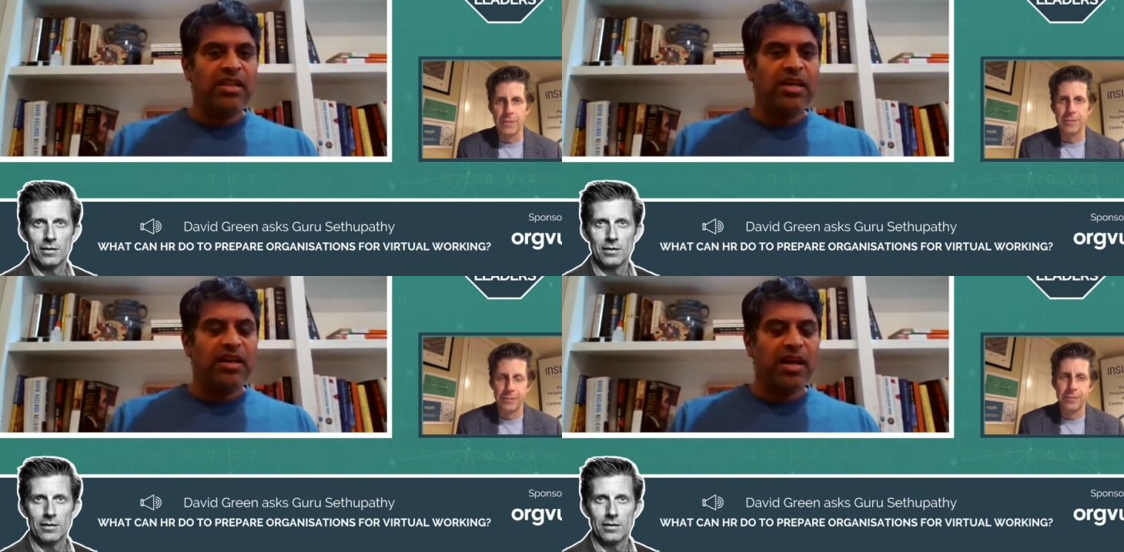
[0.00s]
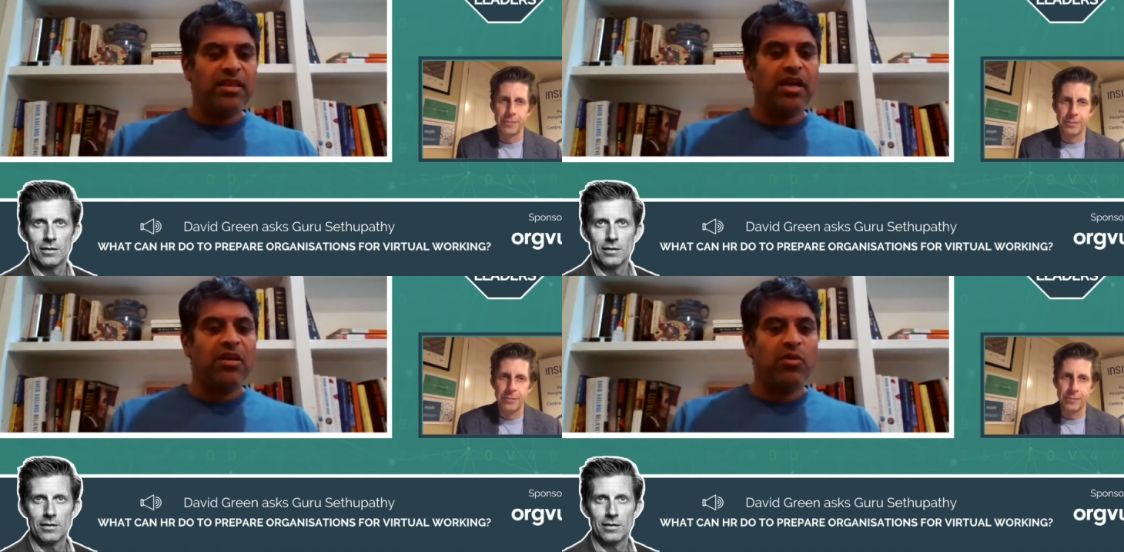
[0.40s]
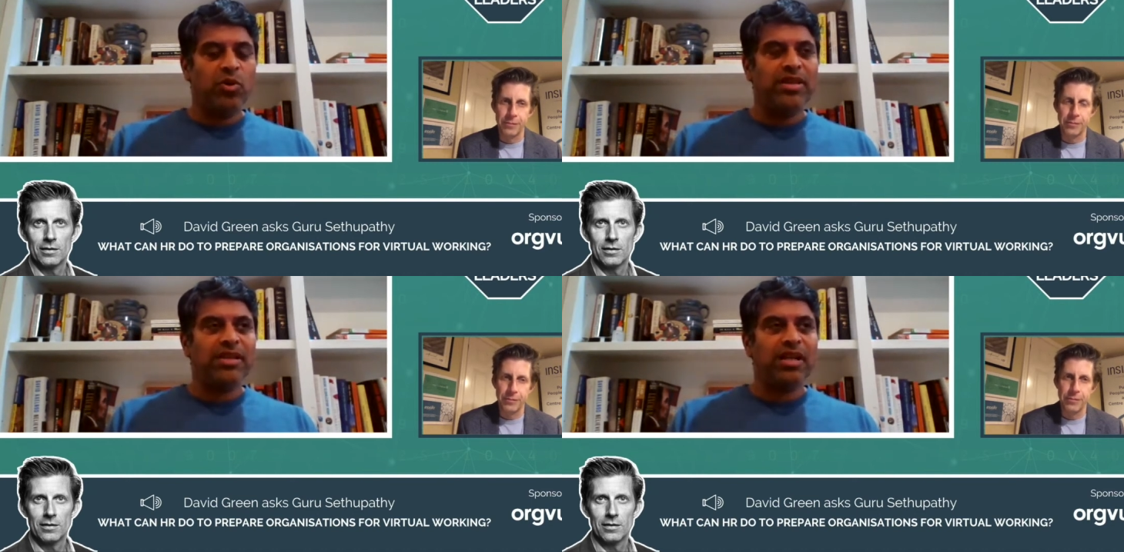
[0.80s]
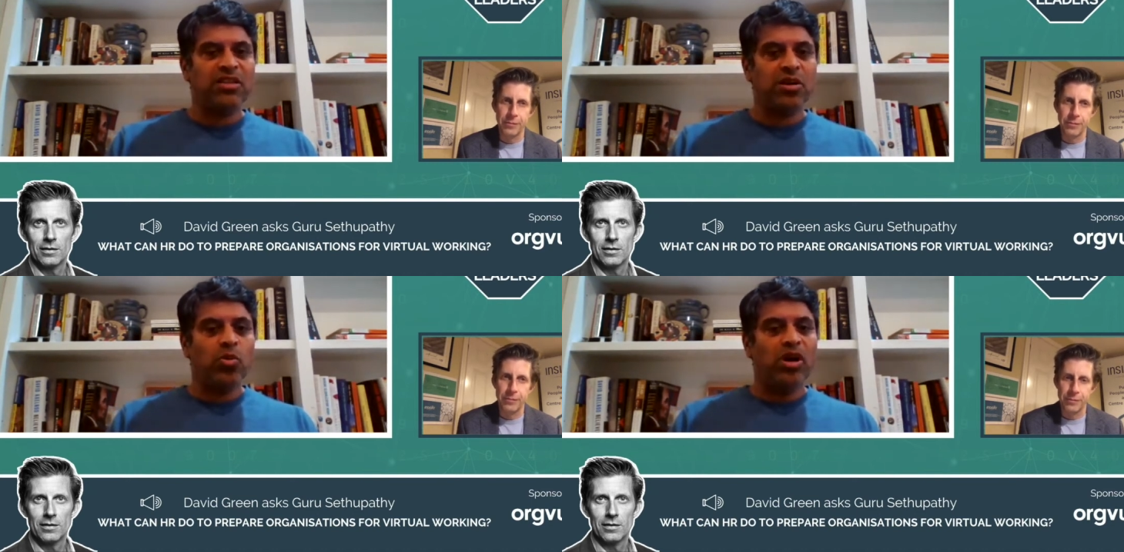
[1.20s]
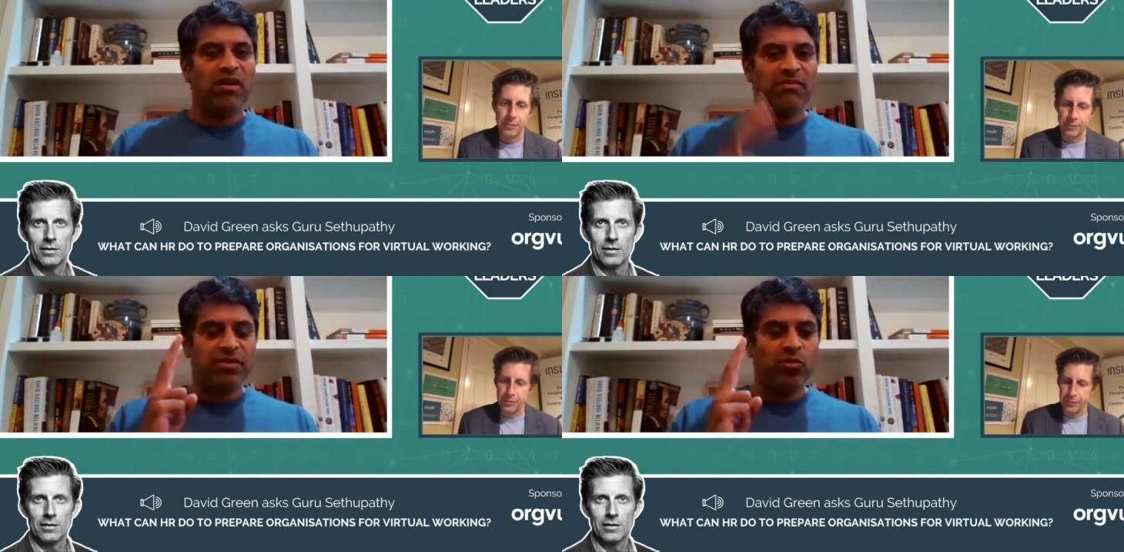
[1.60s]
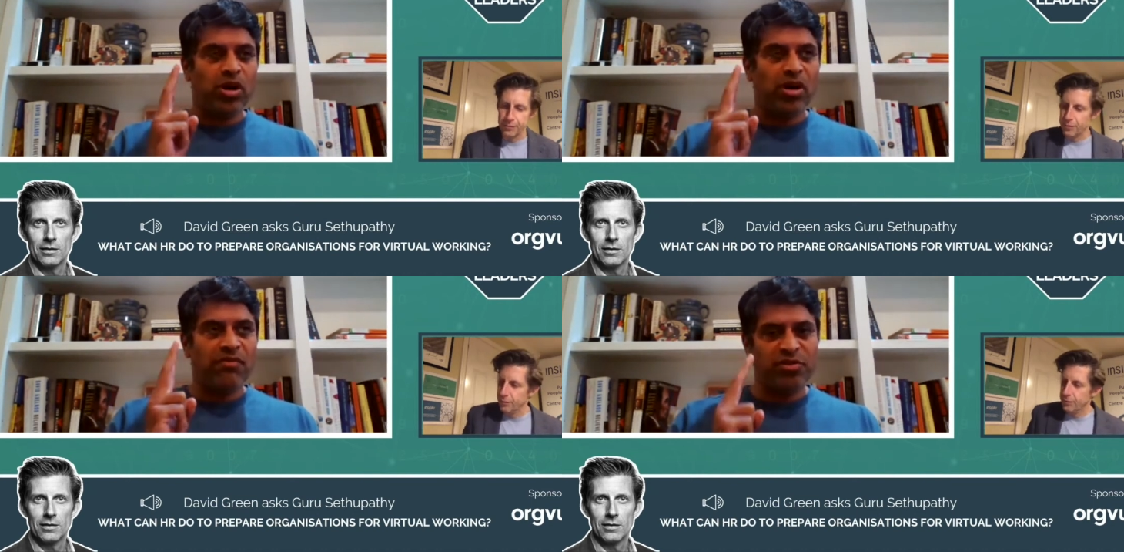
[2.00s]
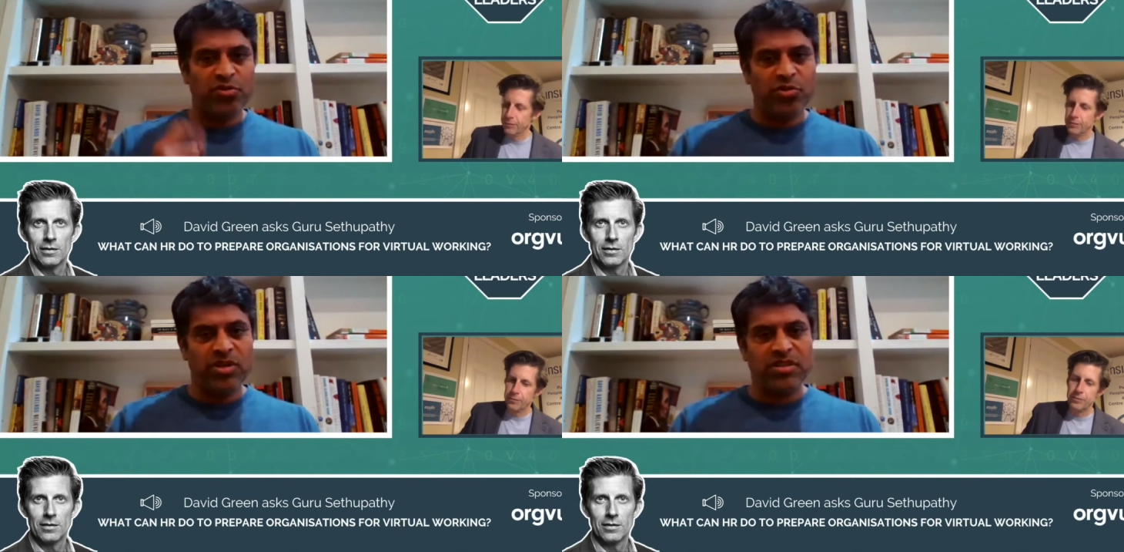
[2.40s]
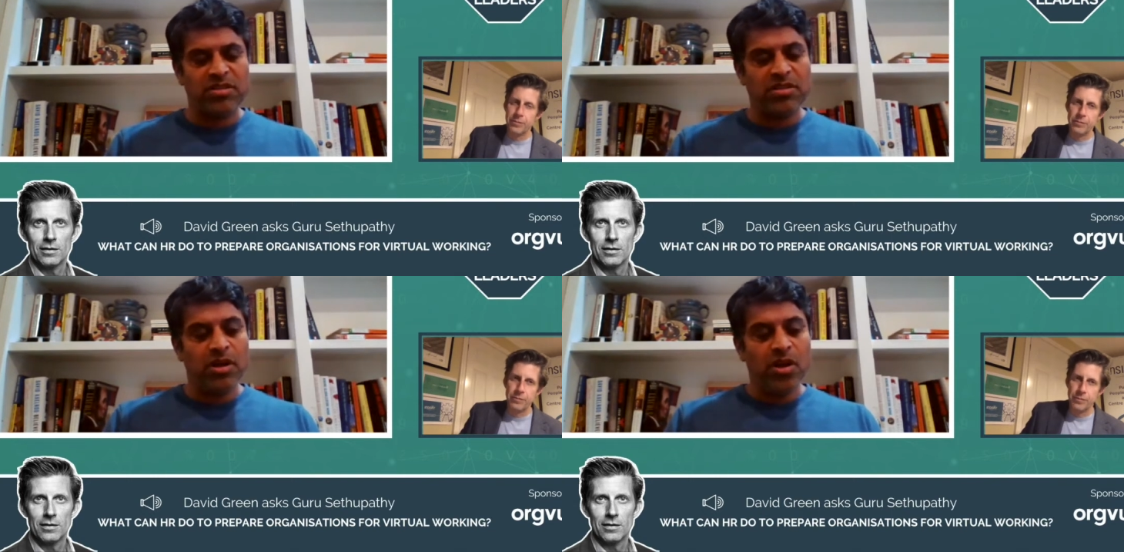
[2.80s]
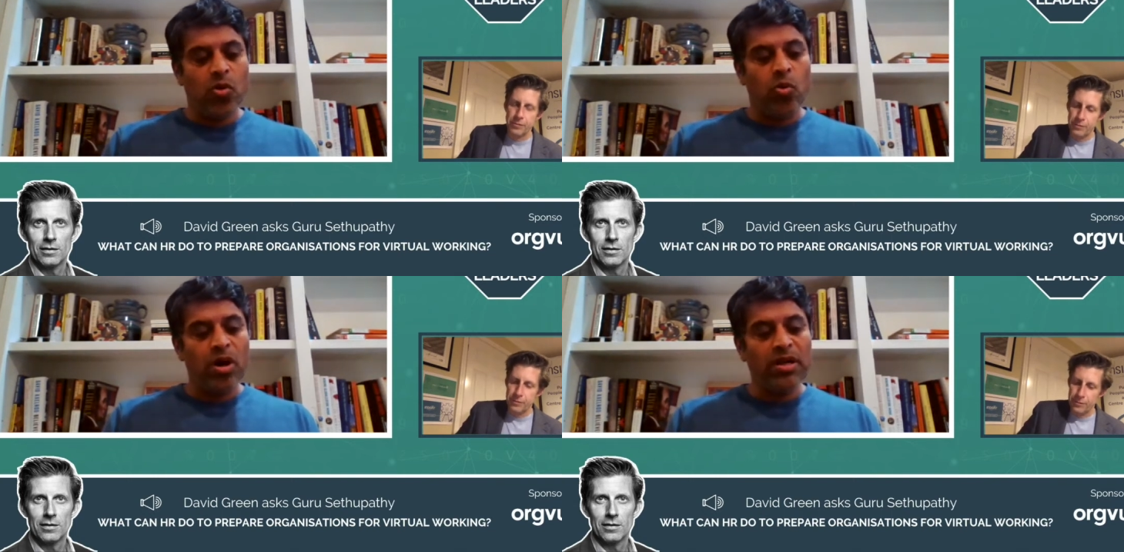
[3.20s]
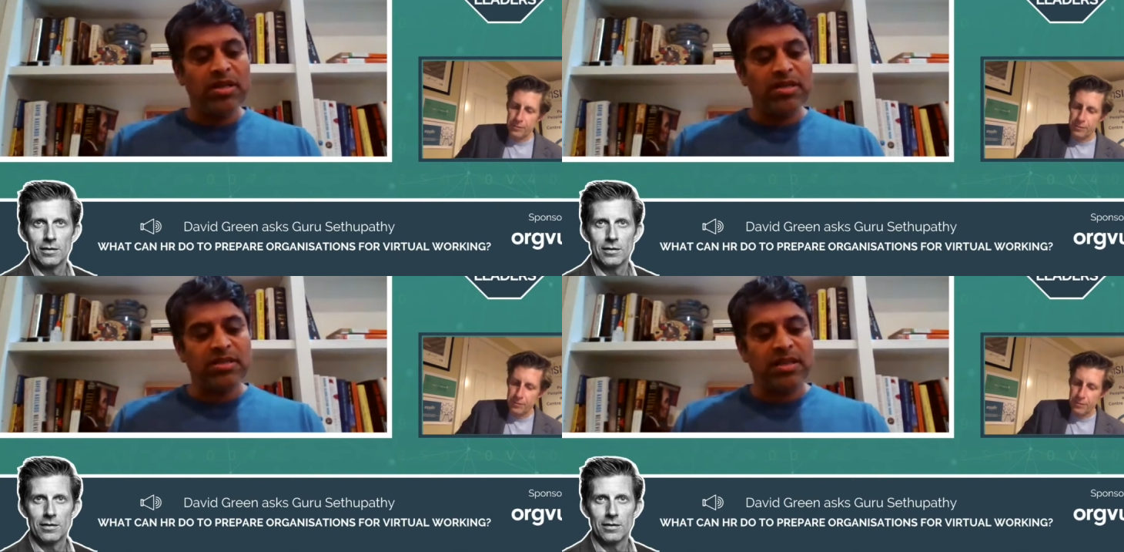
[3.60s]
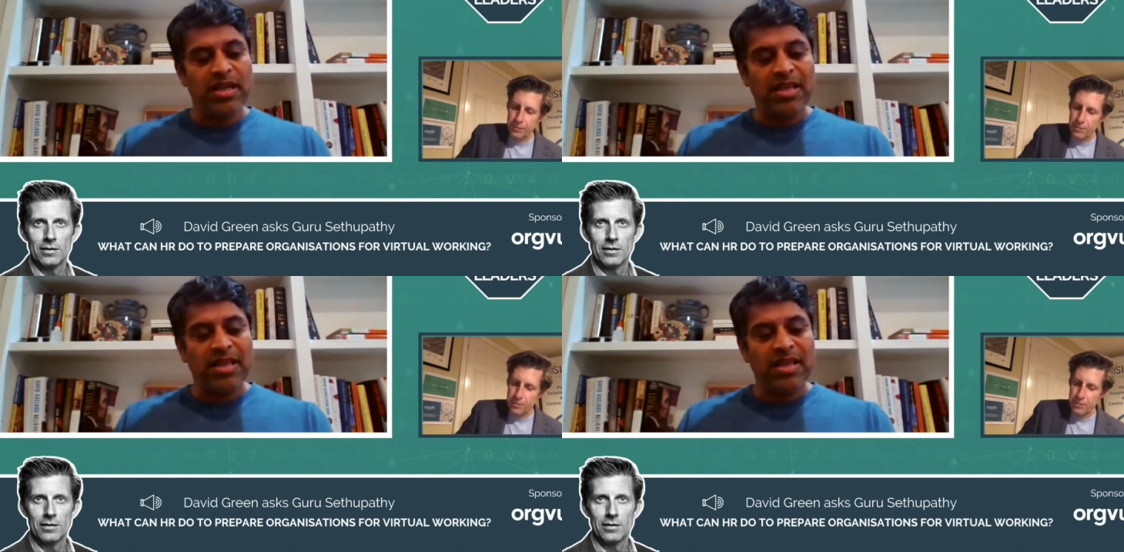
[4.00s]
Speaker 1: And, and, and when we think that it's going to wear off, wear off for two reasons. One is